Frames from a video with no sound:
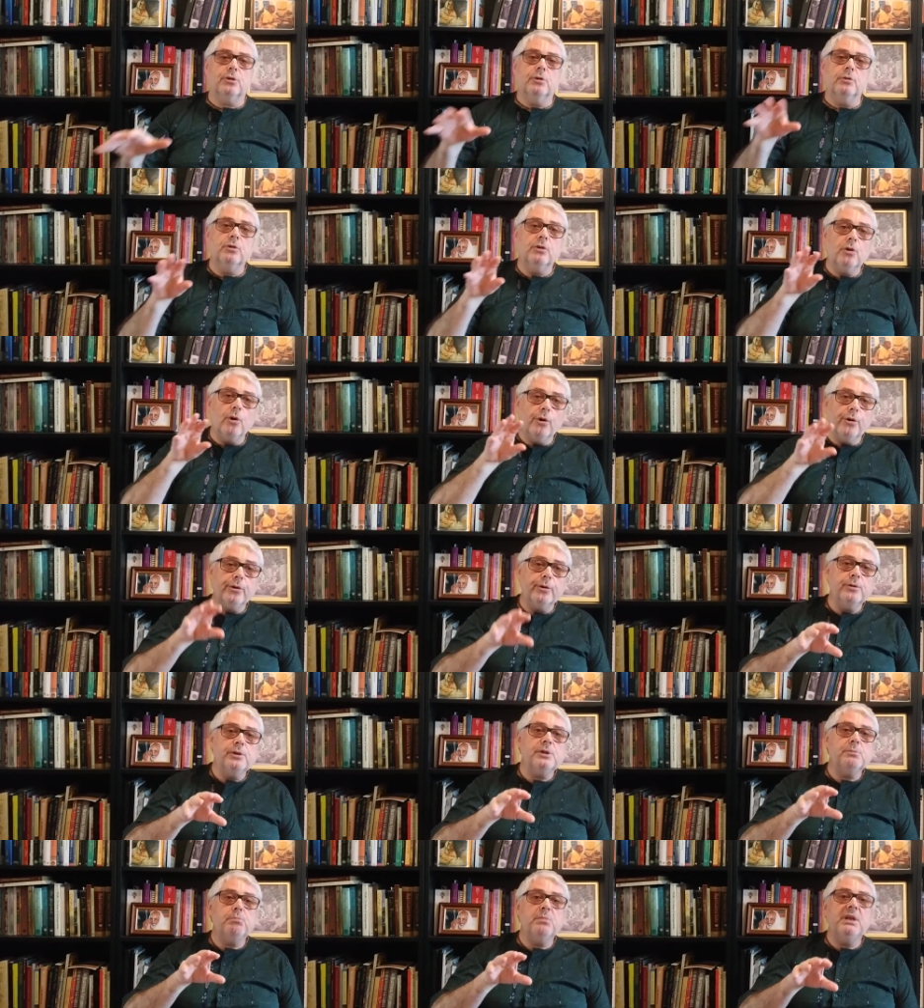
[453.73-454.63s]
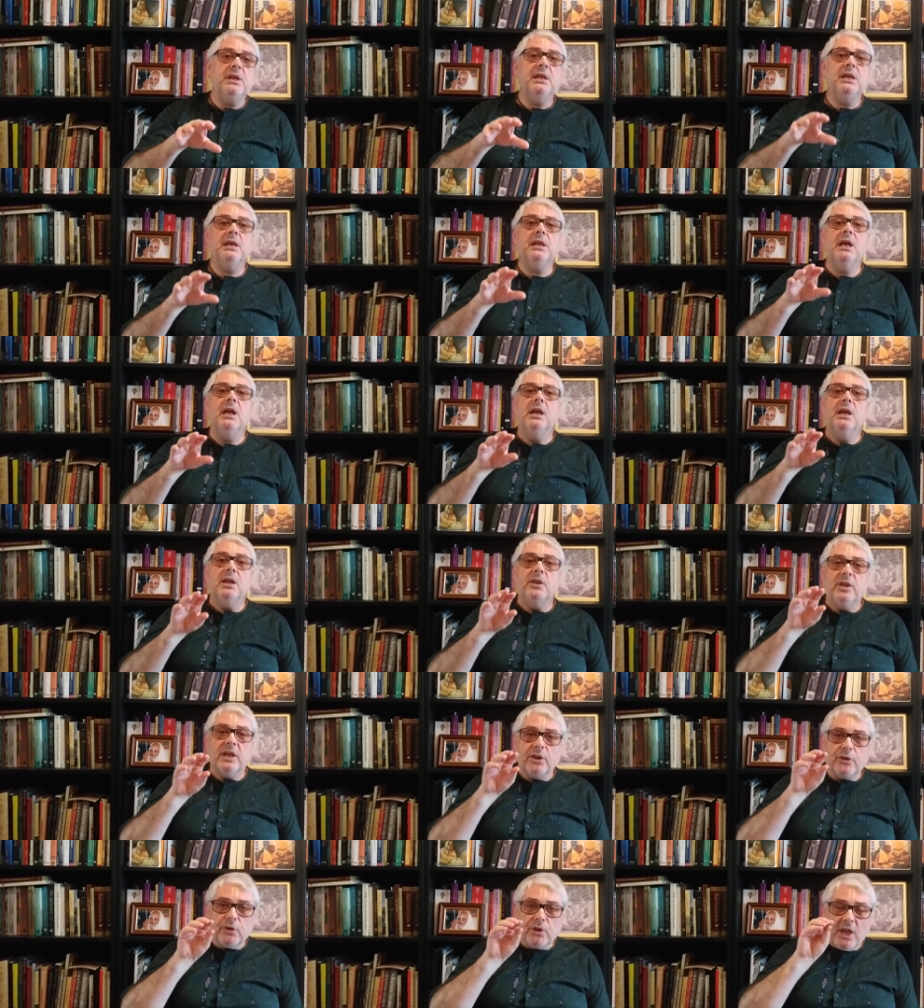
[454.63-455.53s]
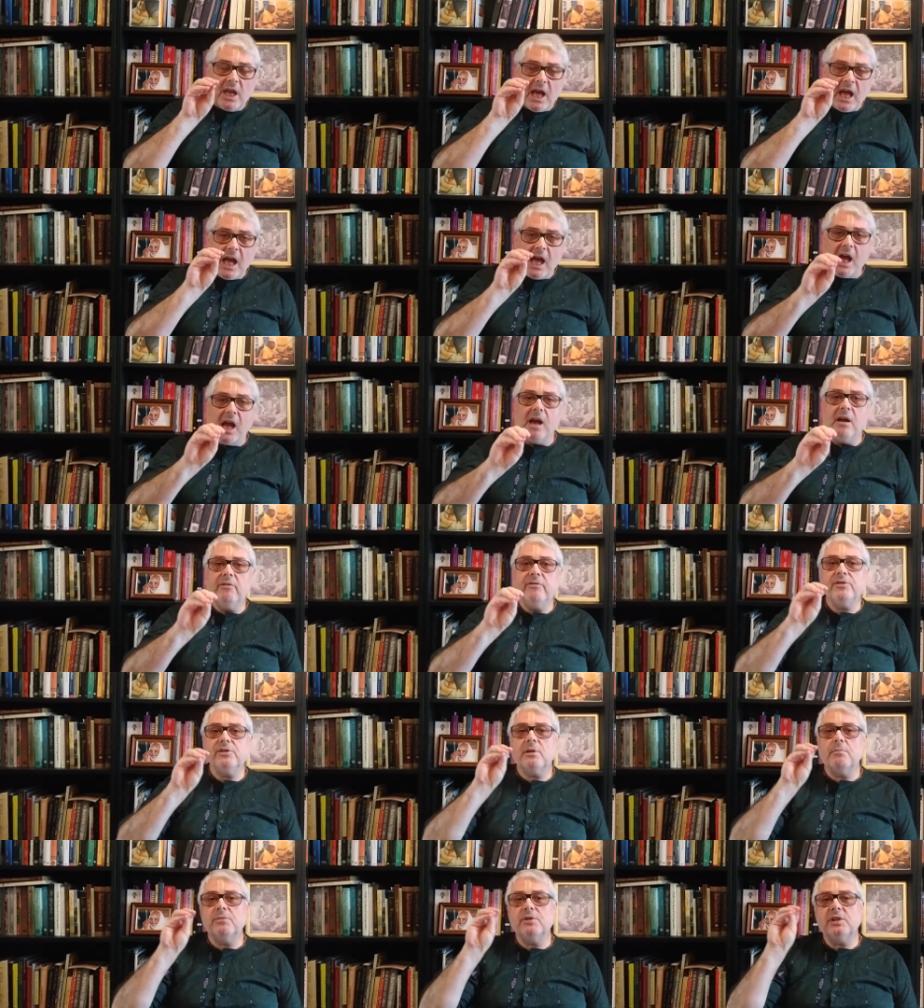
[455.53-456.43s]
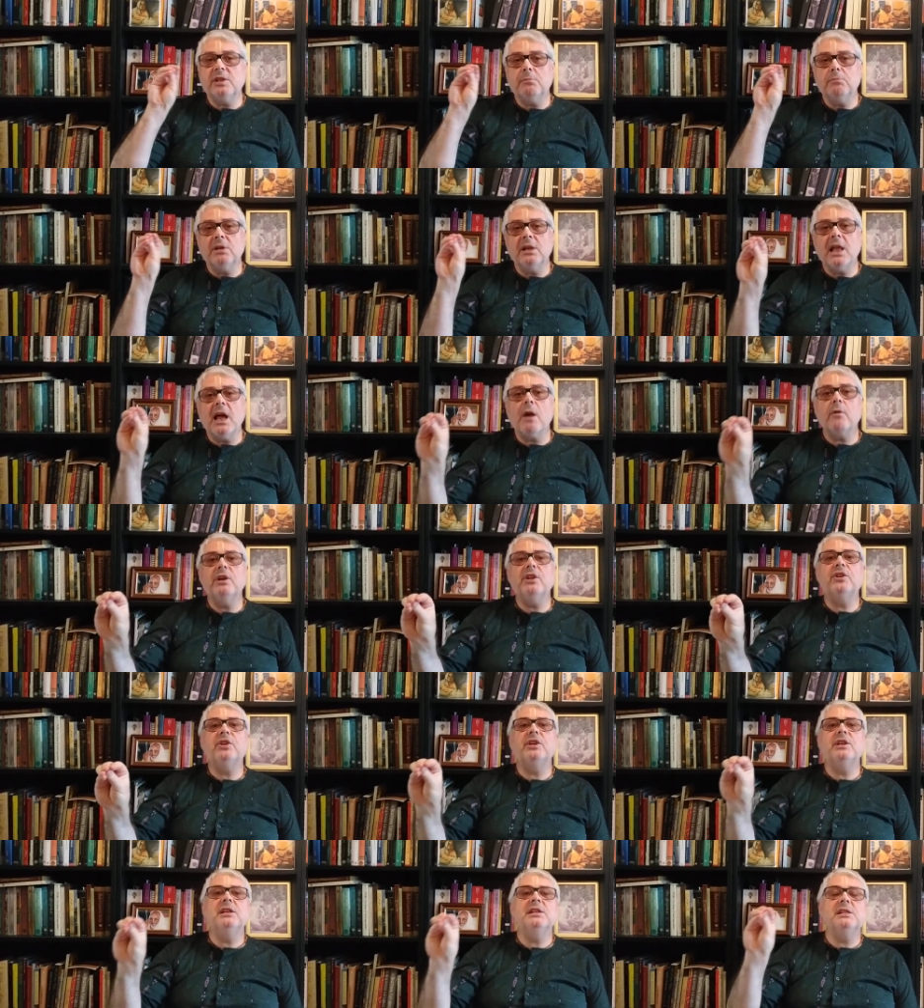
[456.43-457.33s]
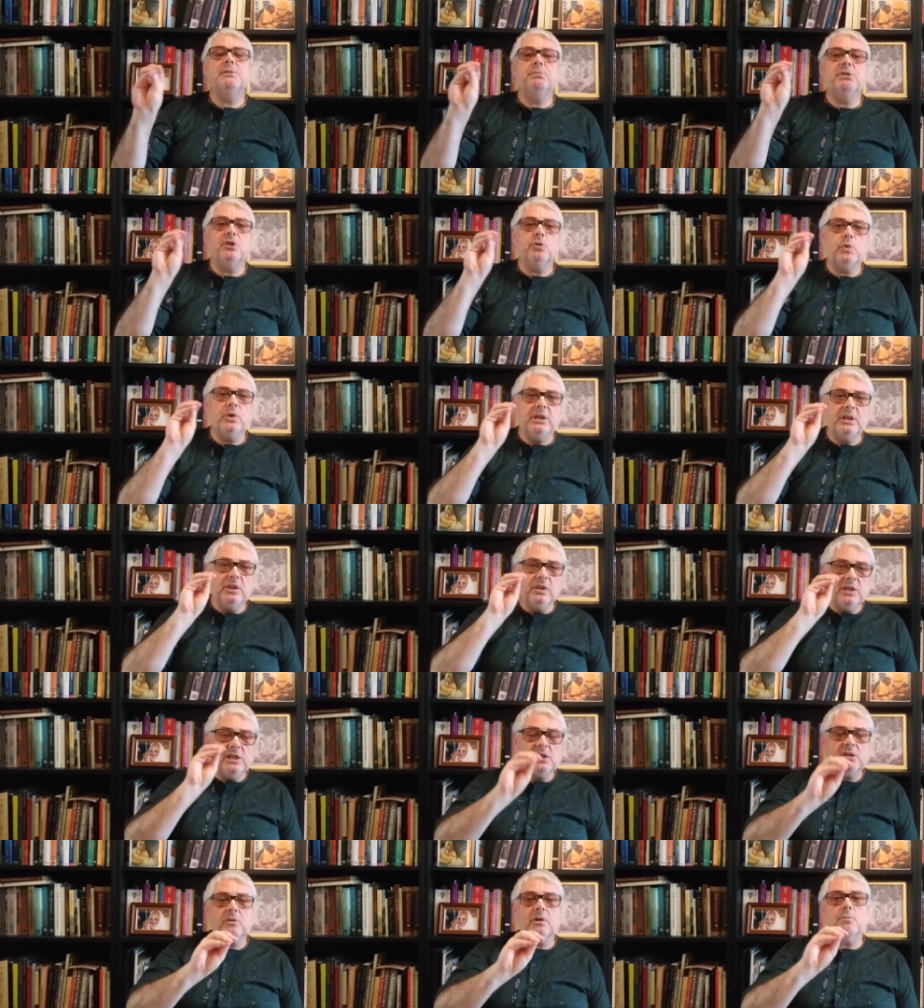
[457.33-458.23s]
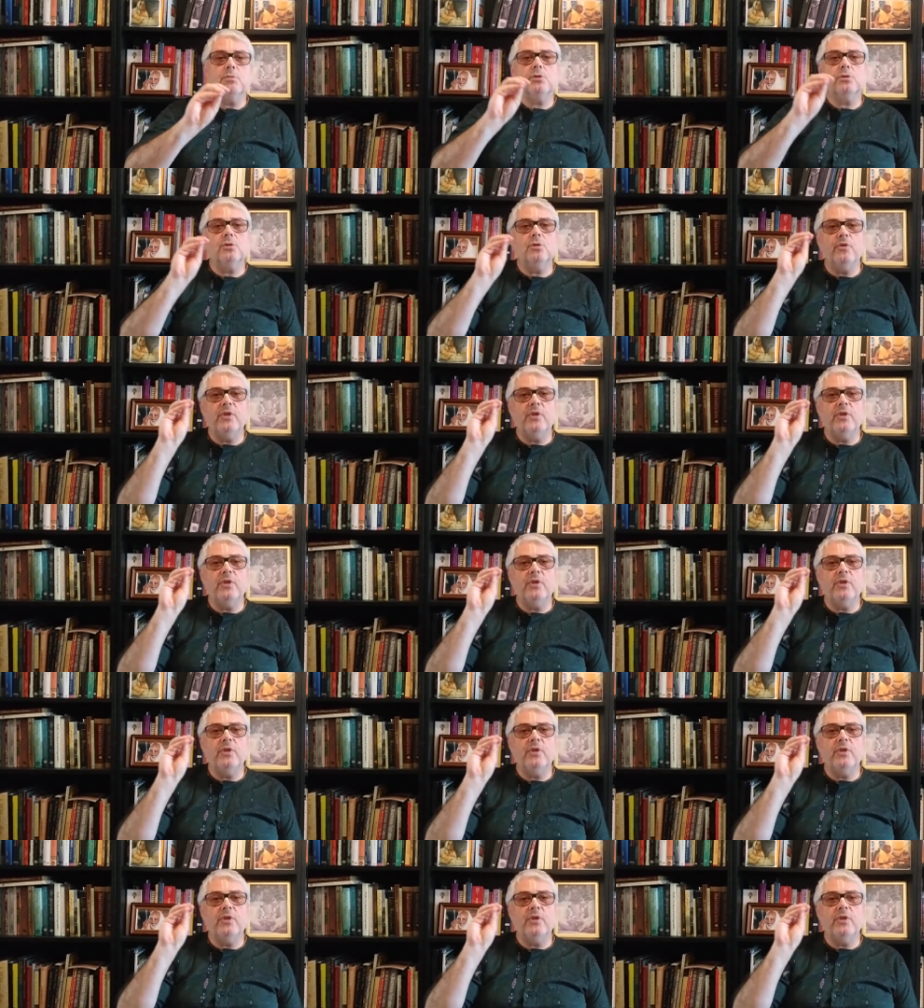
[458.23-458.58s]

Concordance meaning that you have some similarities between this scripture,